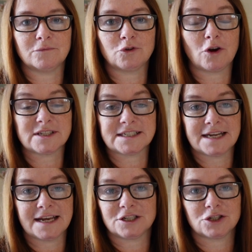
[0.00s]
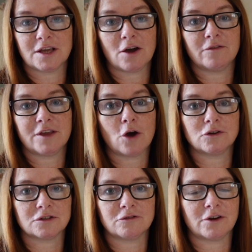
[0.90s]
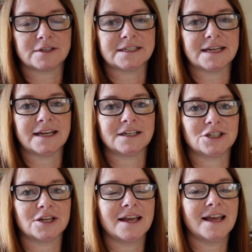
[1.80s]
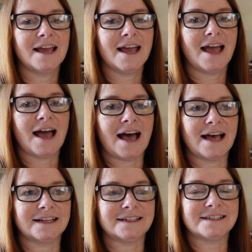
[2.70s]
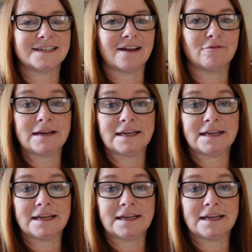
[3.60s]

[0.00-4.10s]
cross stitch, the odd cross stitch, and I